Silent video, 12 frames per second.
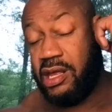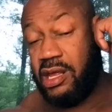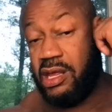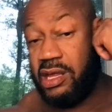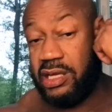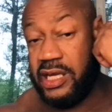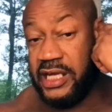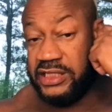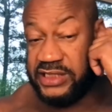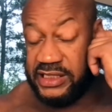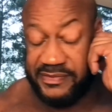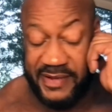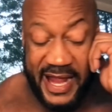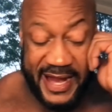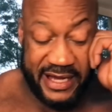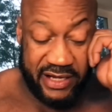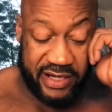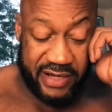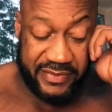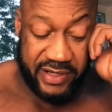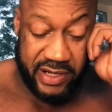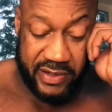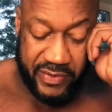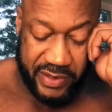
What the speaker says: But I got to look up Derek